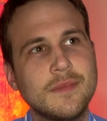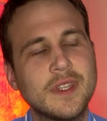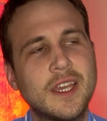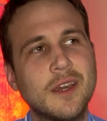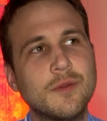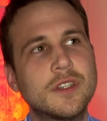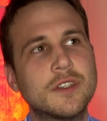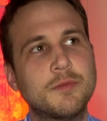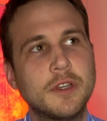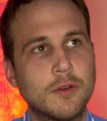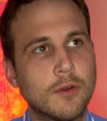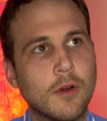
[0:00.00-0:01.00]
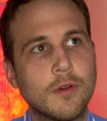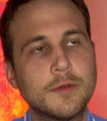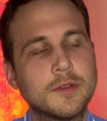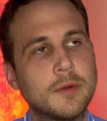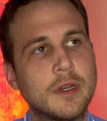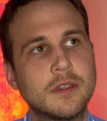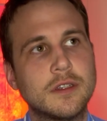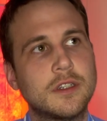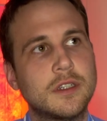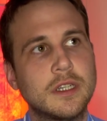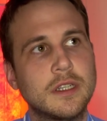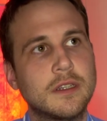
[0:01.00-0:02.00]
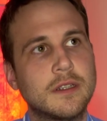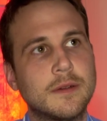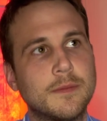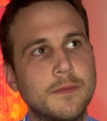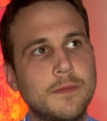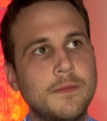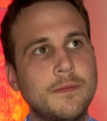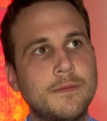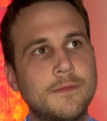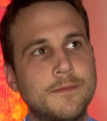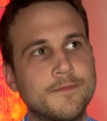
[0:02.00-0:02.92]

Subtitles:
Can't we just be grown-ups about this shit? But